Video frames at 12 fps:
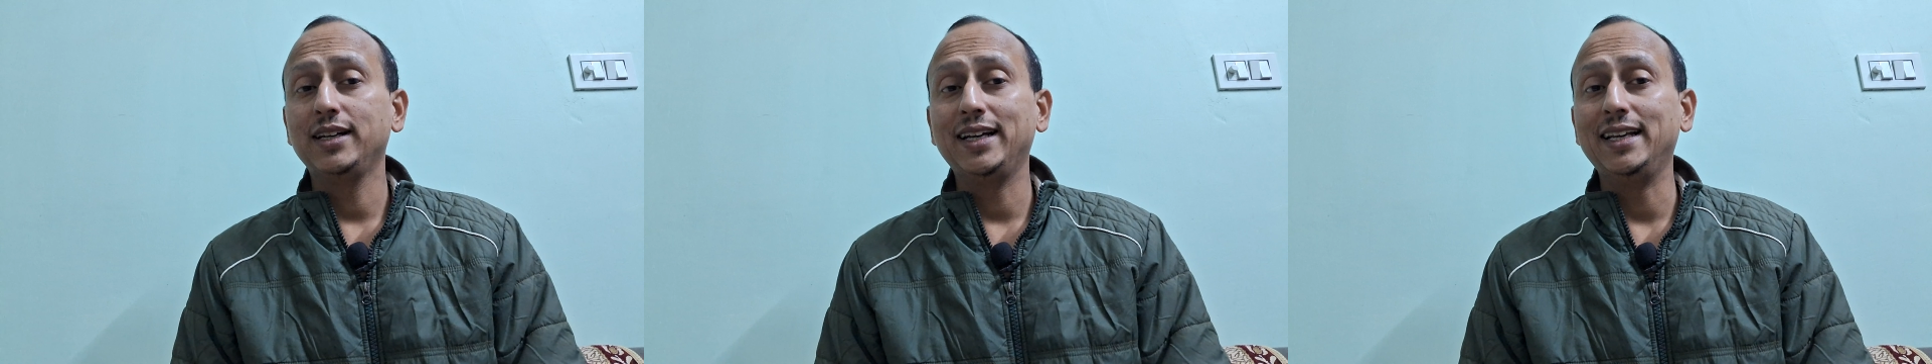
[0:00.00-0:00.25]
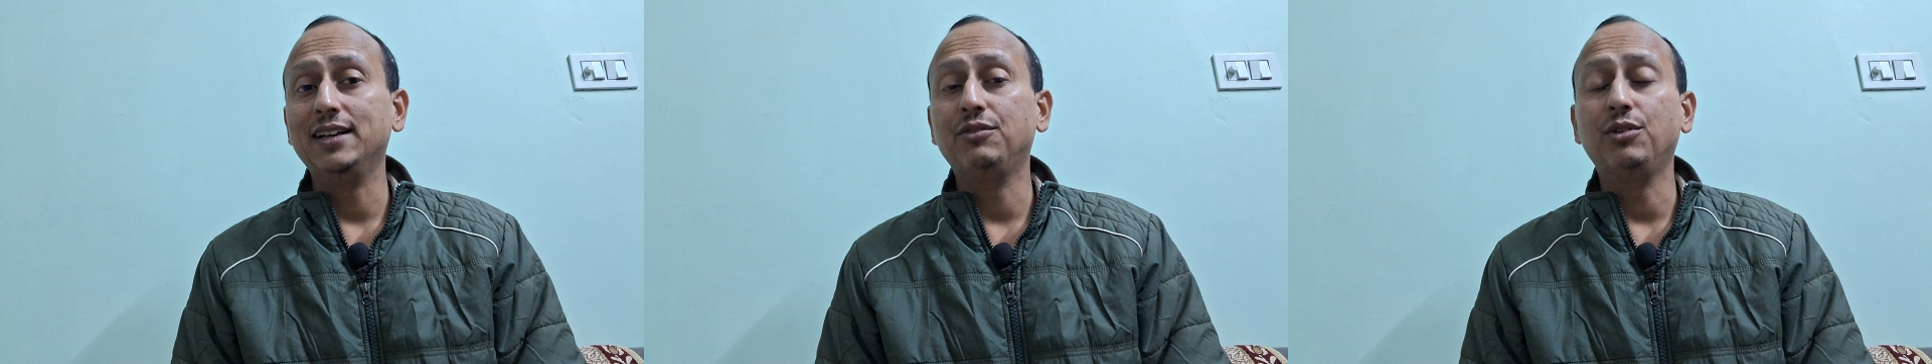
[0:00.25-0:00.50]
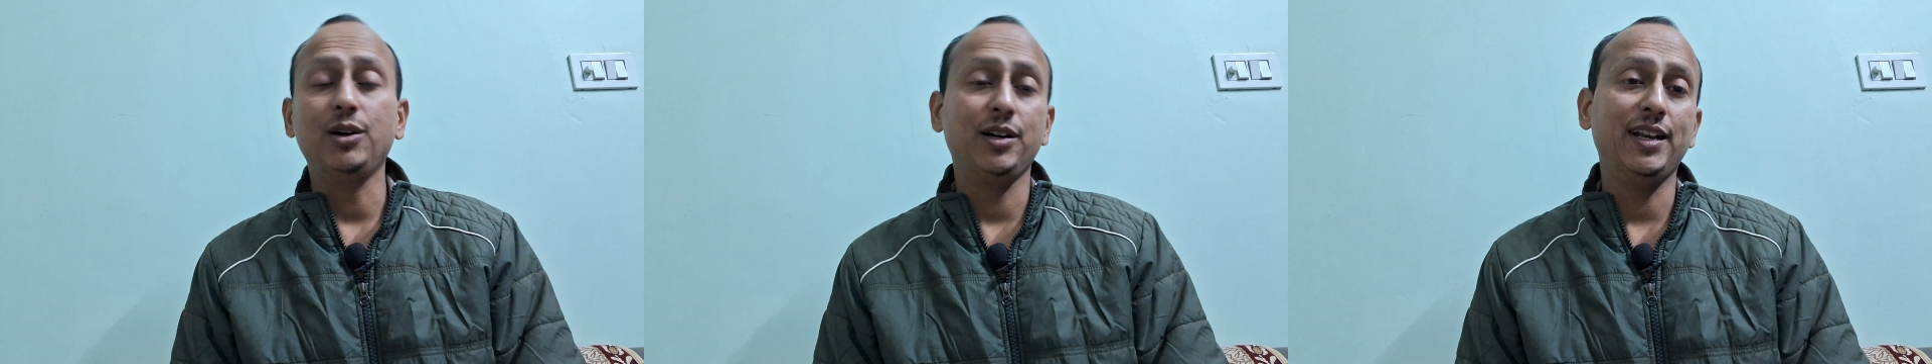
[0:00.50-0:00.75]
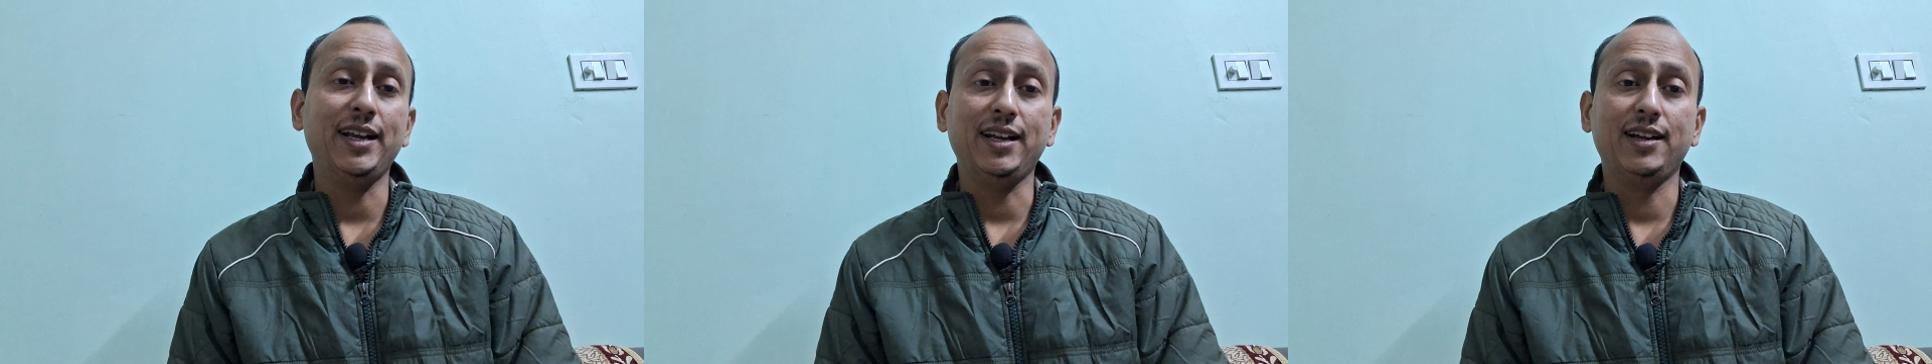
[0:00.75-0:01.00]
in a one
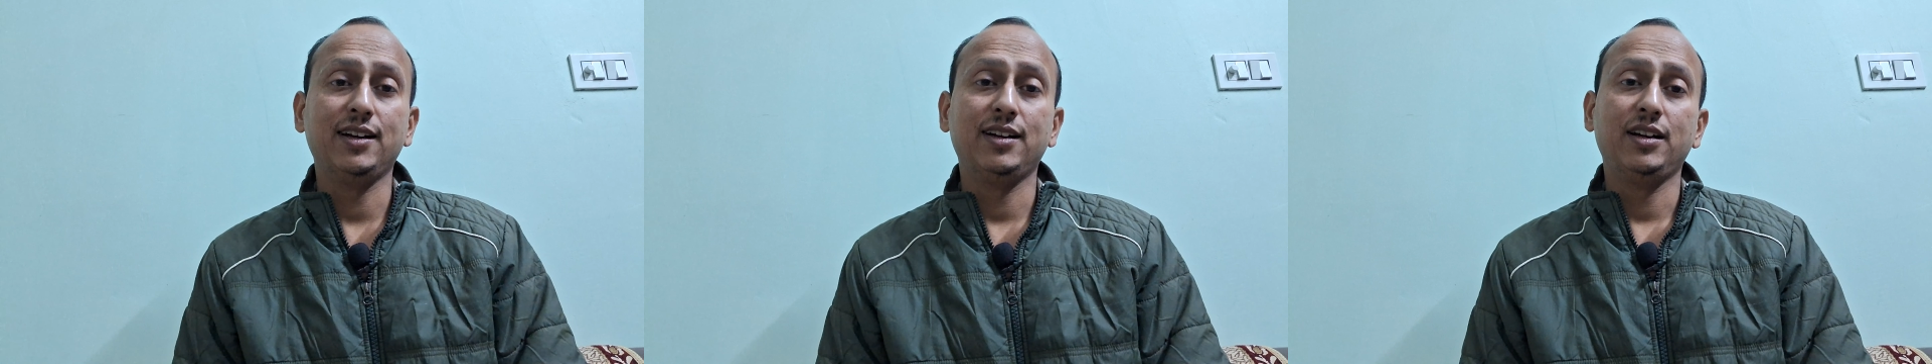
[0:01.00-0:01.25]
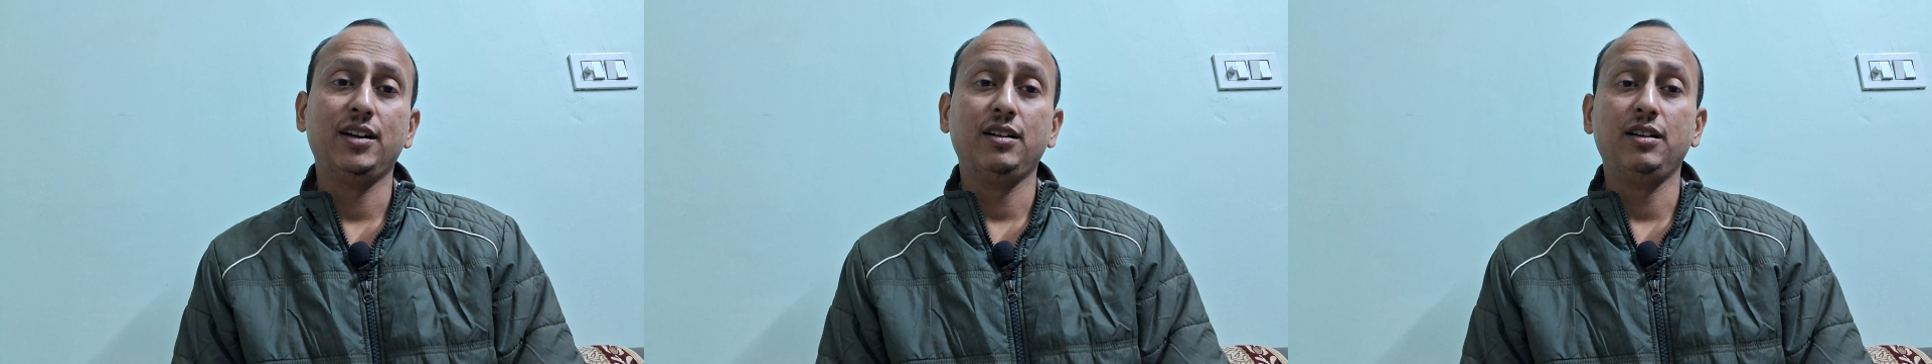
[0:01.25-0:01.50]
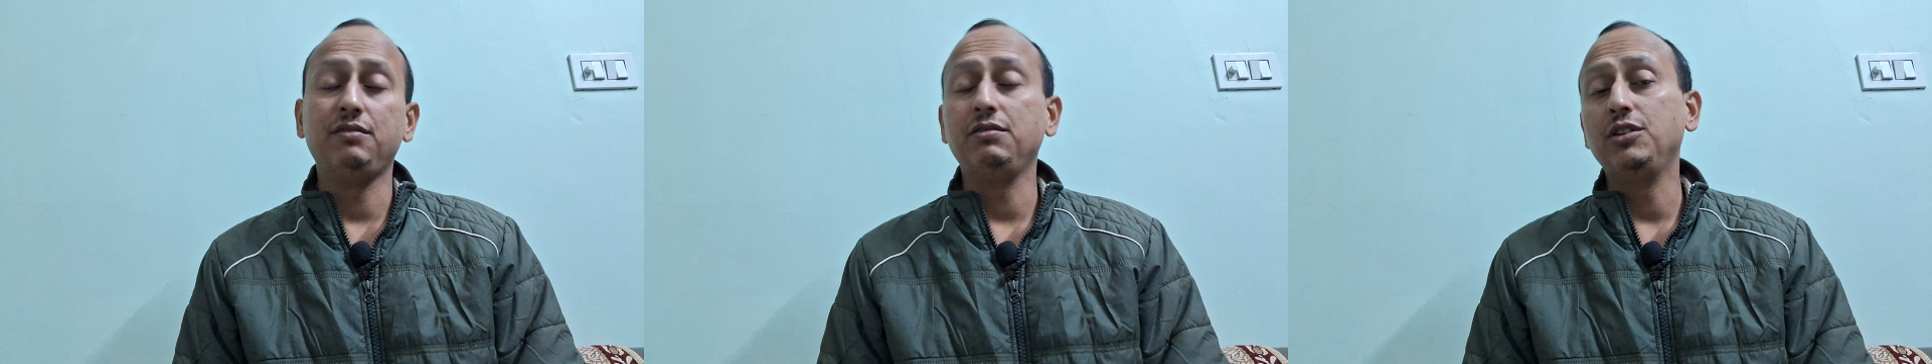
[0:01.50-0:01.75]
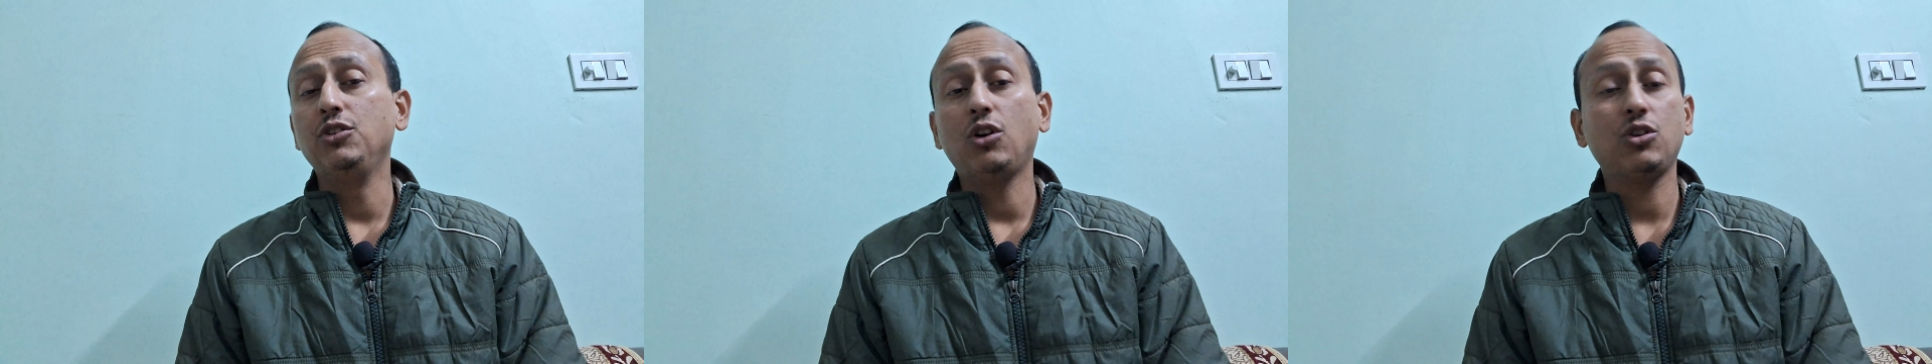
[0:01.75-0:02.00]
day. It
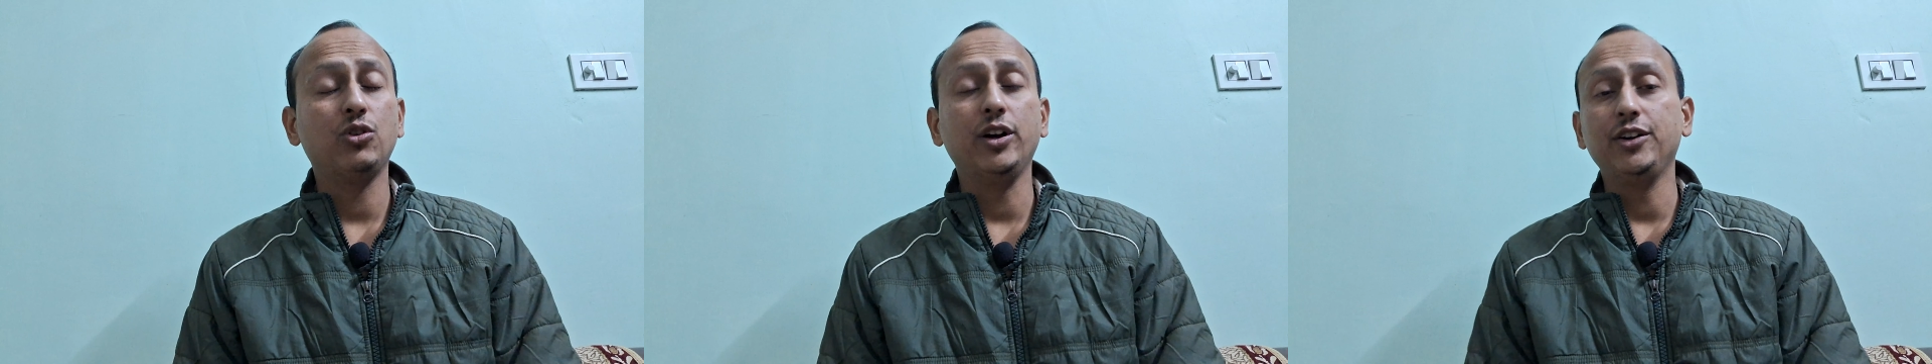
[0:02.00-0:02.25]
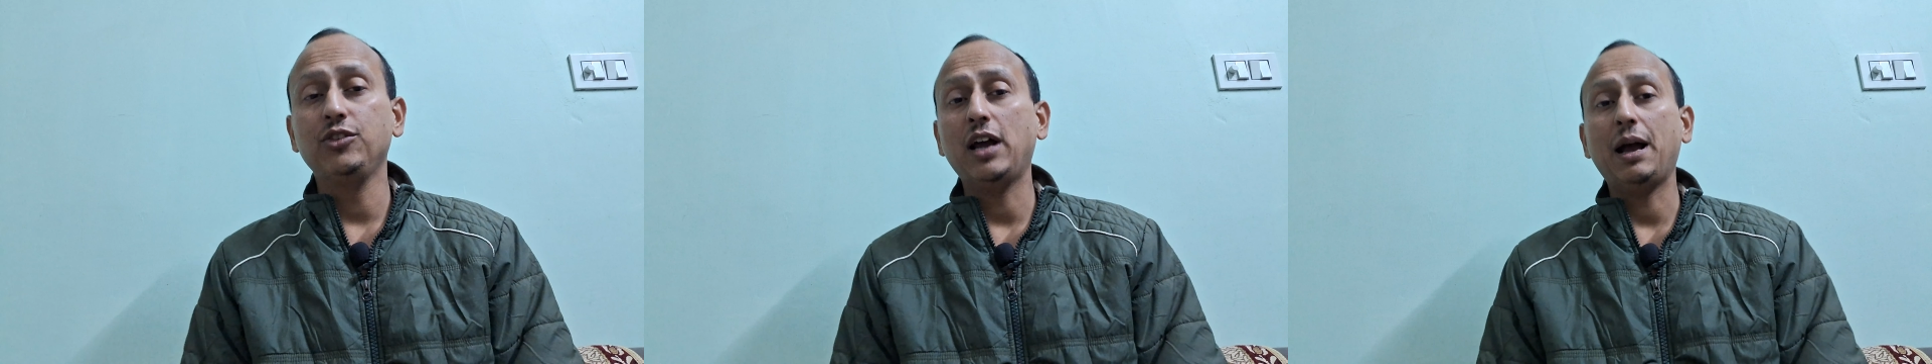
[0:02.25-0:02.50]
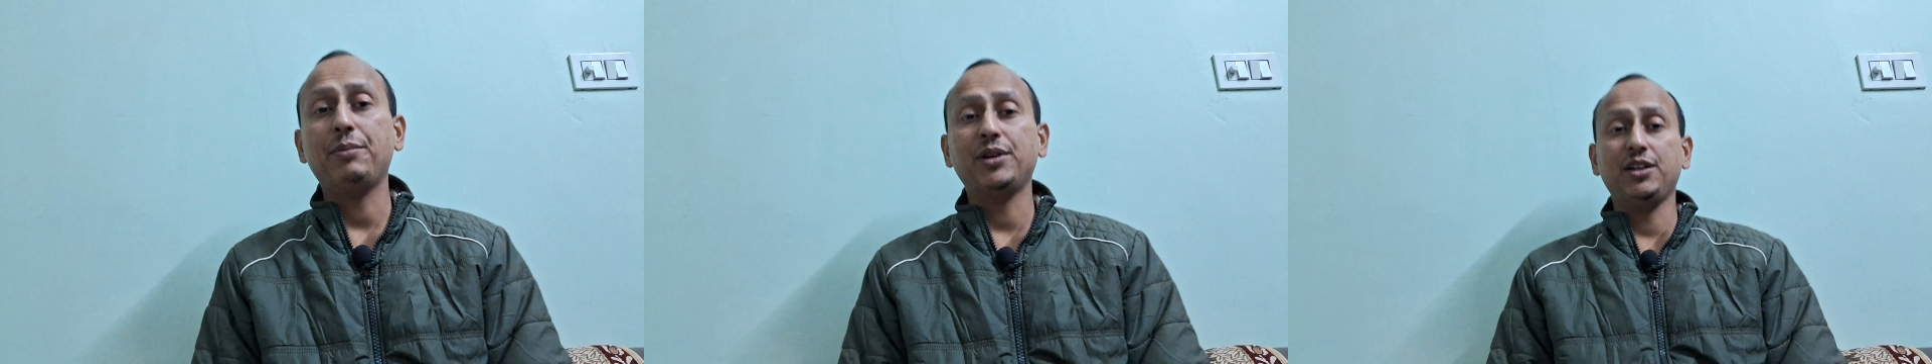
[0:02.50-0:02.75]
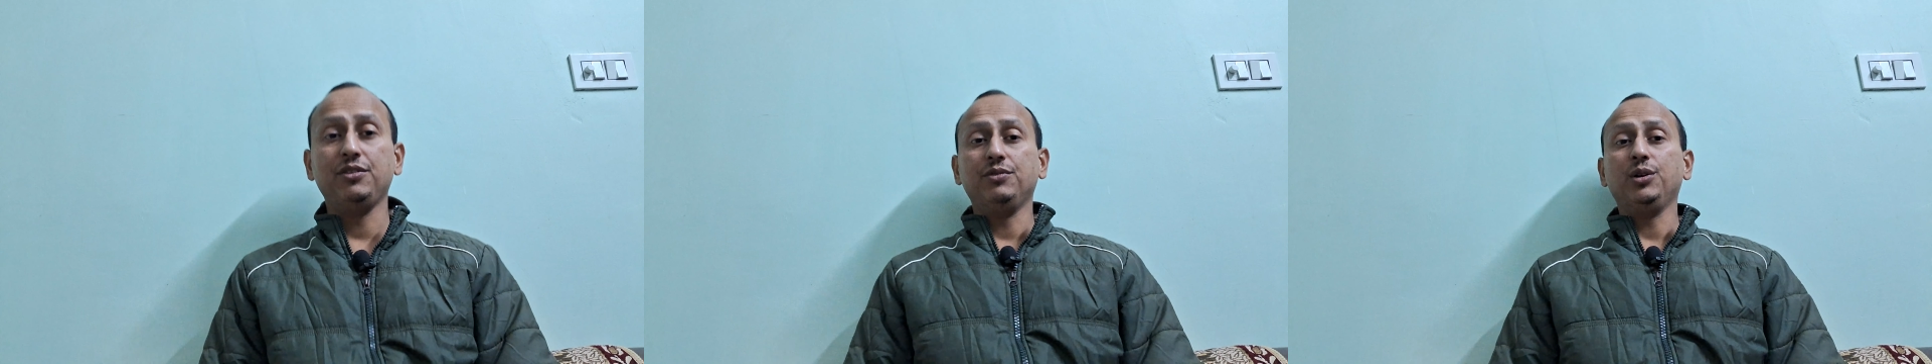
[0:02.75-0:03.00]
will not going to happen
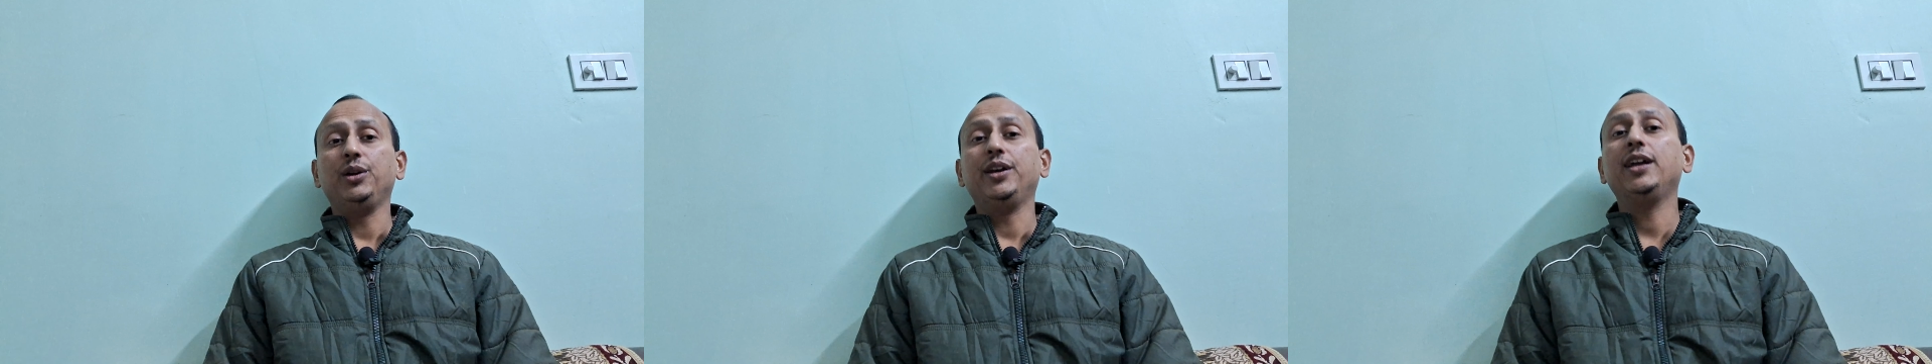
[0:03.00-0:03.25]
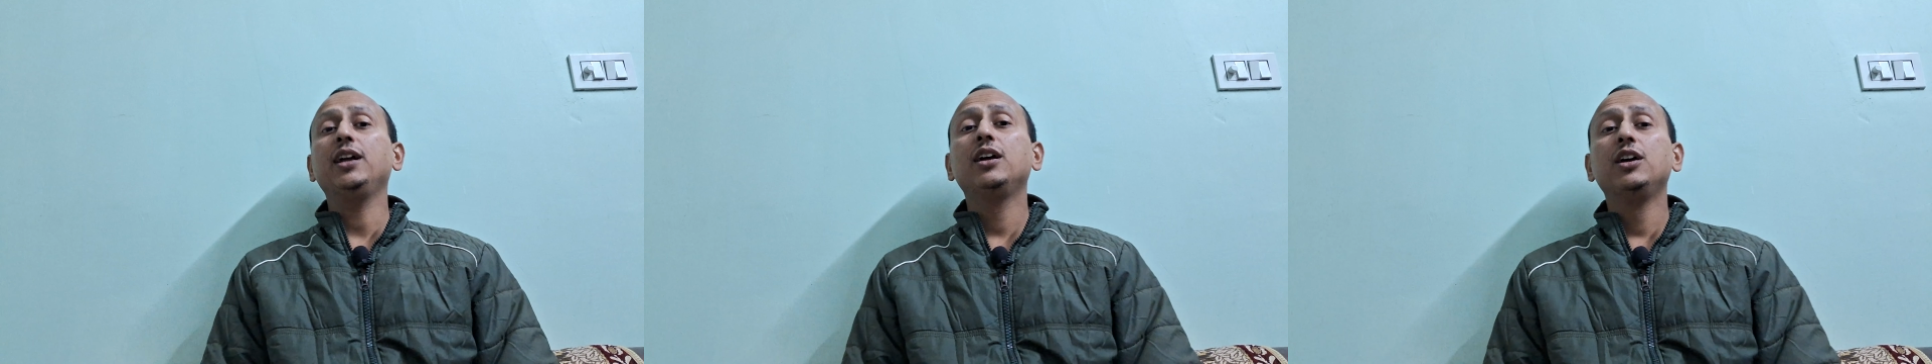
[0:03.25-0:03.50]
in one day.